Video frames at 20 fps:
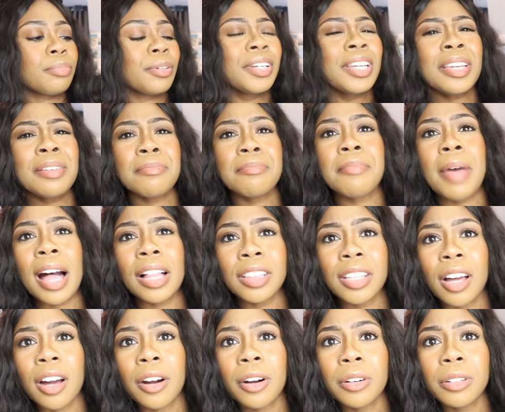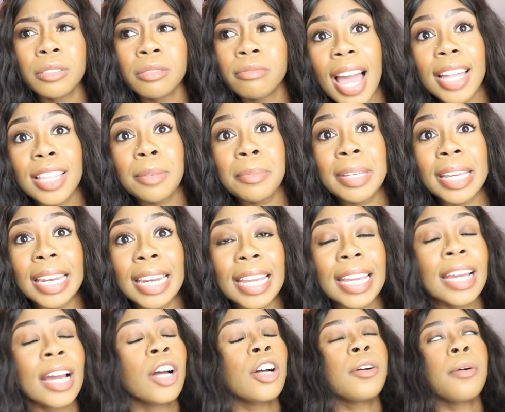pretty mellow in the
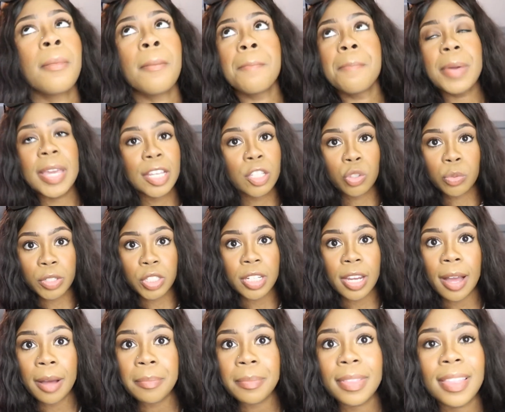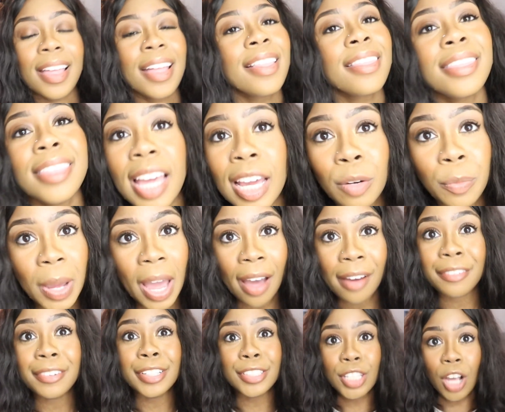beginning big switch up then we
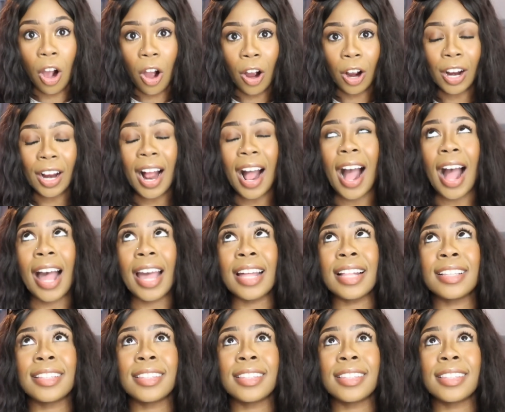have guitar I